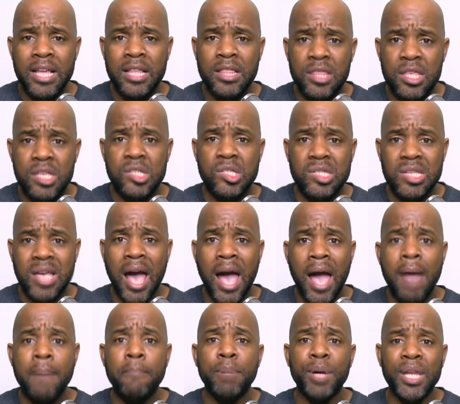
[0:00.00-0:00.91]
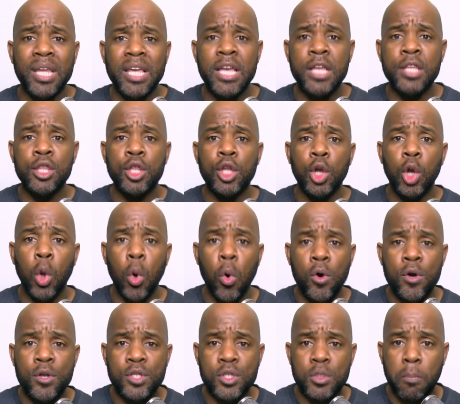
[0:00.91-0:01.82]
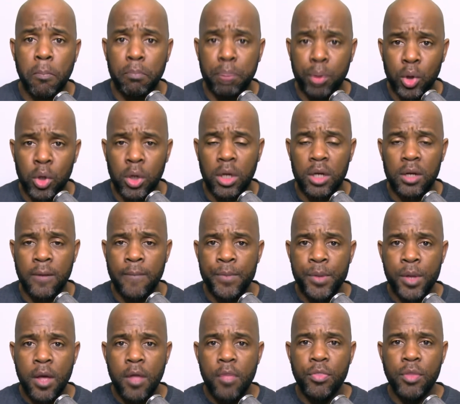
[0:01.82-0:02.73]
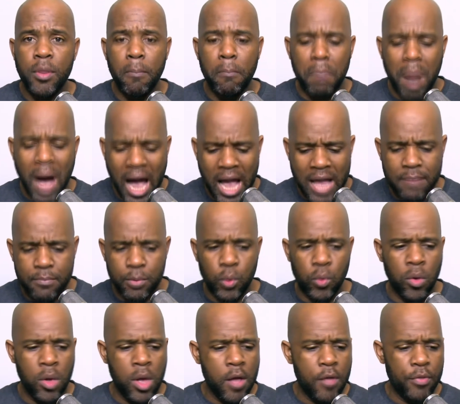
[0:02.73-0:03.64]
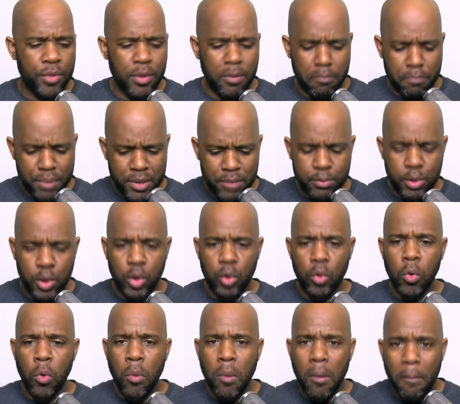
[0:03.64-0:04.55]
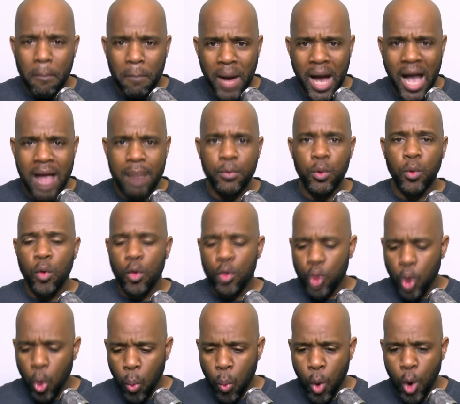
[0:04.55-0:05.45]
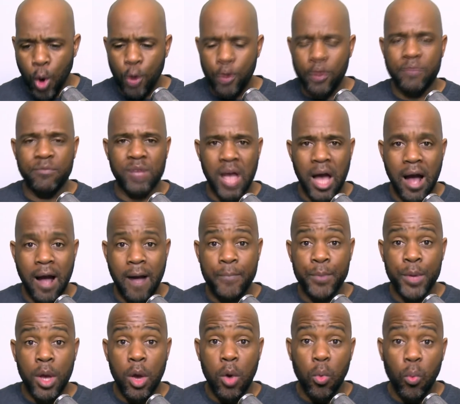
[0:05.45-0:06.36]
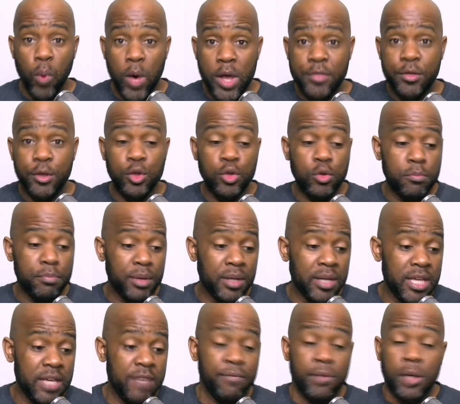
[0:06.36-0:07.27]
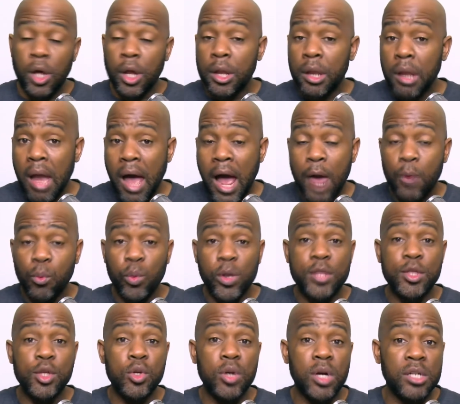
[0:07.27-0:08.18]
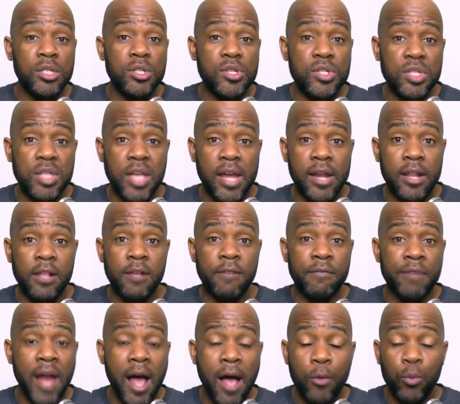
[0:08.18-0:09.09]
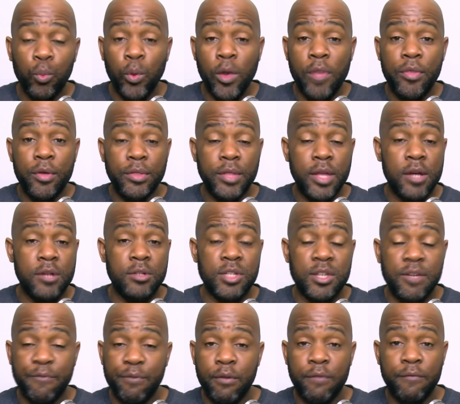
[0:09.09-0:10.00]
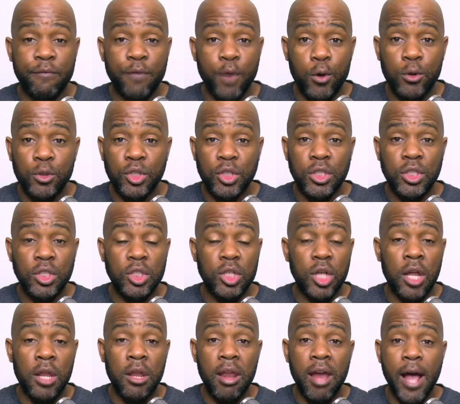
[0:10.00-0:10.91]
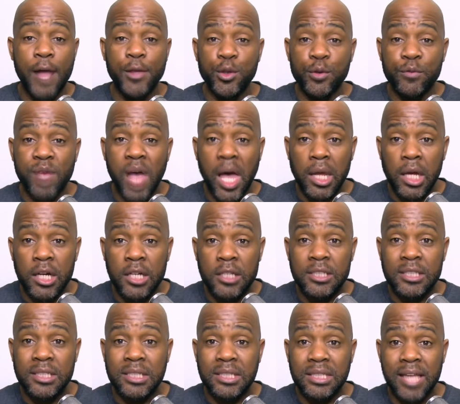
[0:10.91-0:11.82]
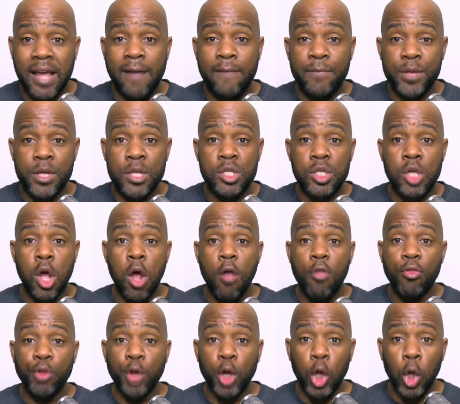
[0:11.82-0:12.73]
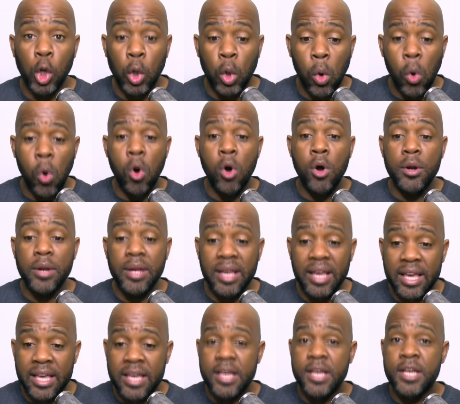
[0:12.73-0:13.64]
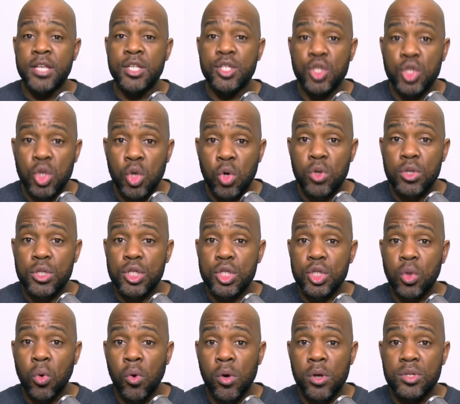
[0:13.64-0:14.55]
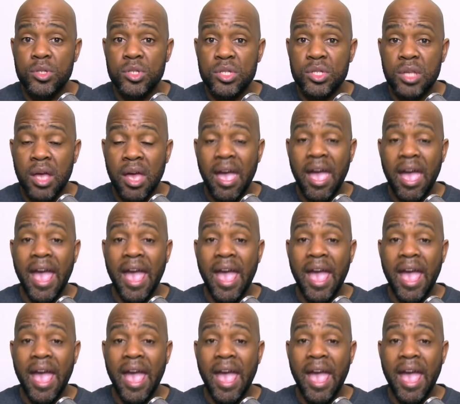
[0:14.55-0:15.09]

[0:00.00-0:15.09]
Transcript: in this time, but in the Lord's book, the Bible, the biblical Bible, the Word of God. Whether you believe it or not, whether you understand it or not, whether there are different versions or not, you've got to understand this. The Lord is your source,